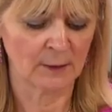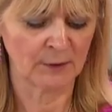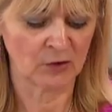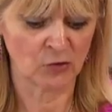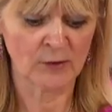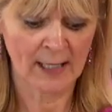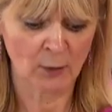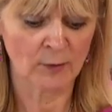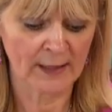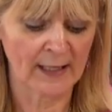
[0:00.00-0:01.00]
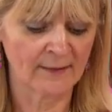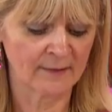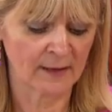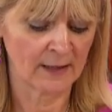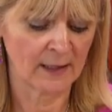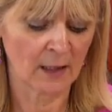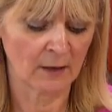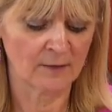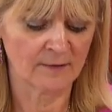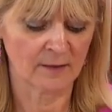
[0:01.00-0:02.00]
because you cannot get any
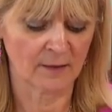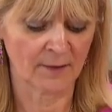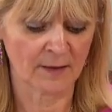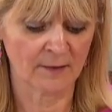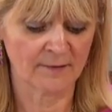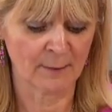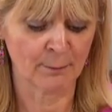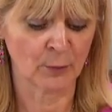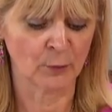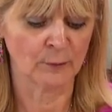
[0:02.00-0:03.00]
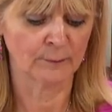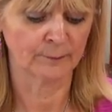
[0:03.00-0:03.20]
closer than the zip pull.